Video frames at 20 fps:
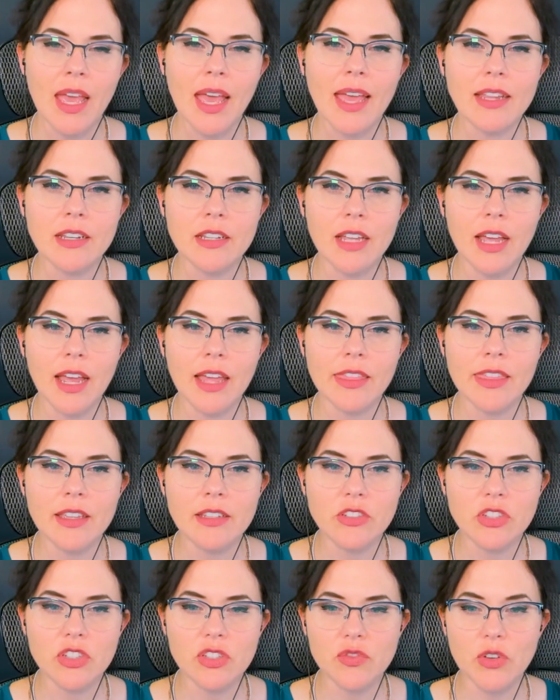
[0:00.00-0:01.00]
And I
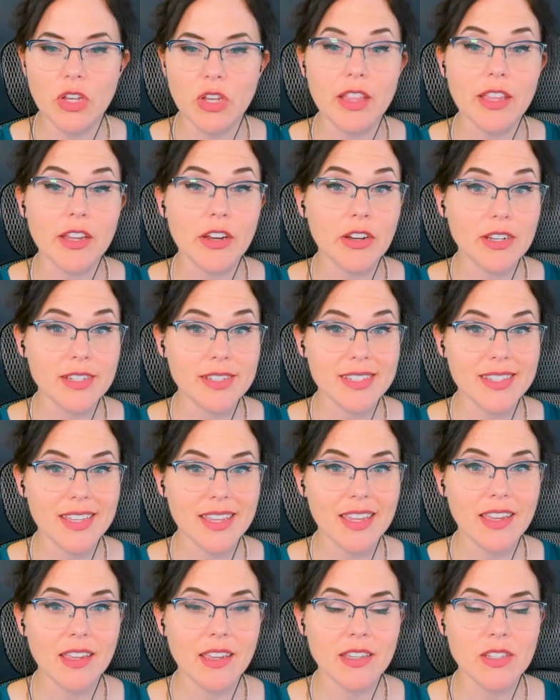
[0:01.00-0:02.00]
think just for clarity's
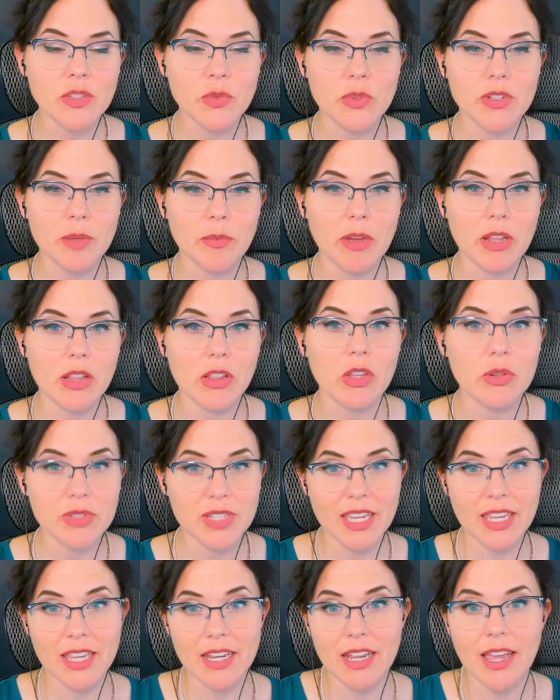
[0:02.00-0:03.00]
sake, because we were talking about low
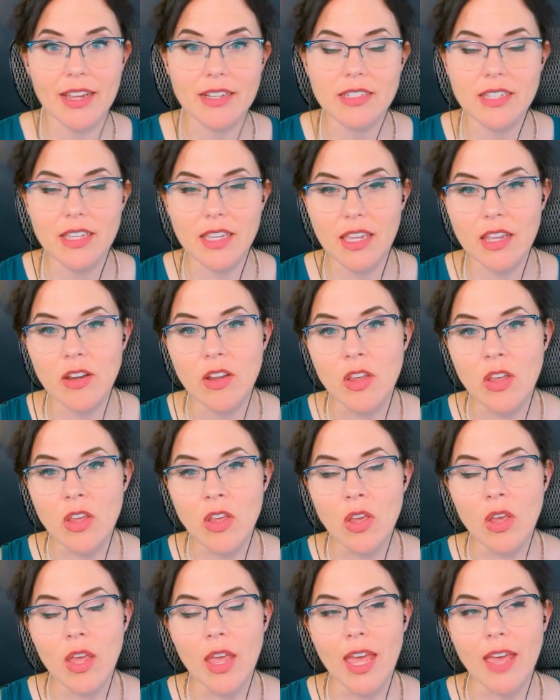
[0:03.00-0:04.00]
ticket and high ticket,
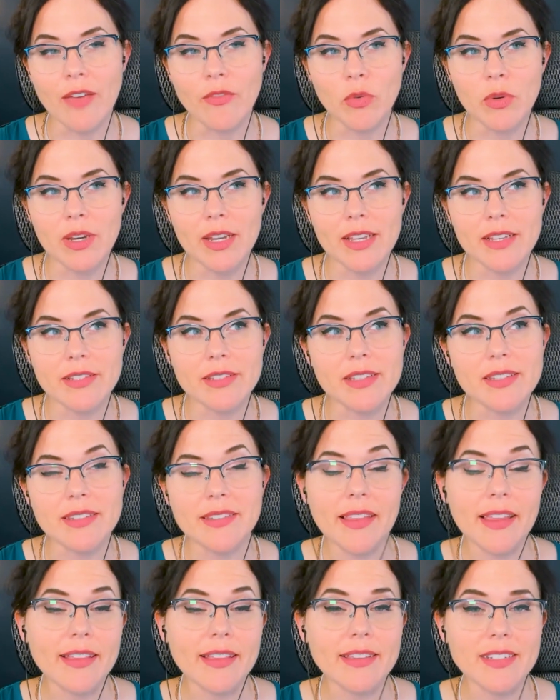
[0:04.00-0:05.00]
everyone has a
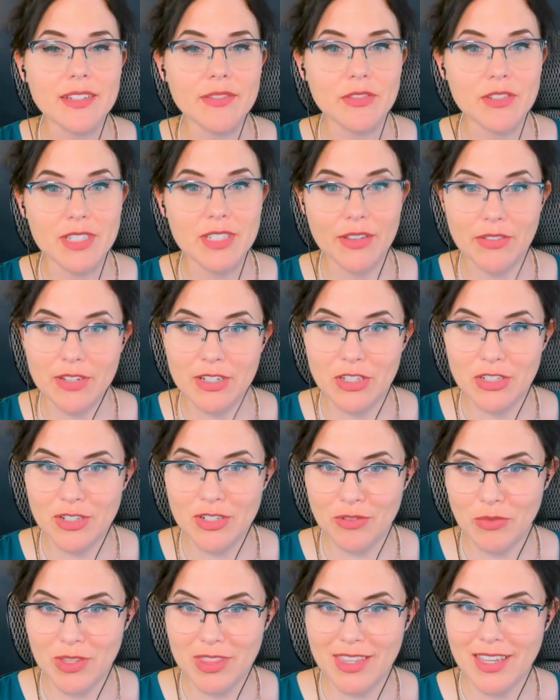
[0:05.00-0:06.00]
slightly different definition
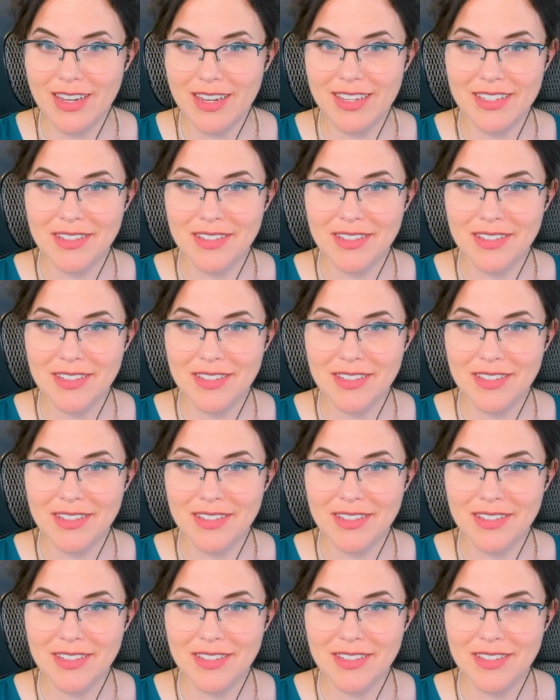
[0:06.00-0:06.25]
of what that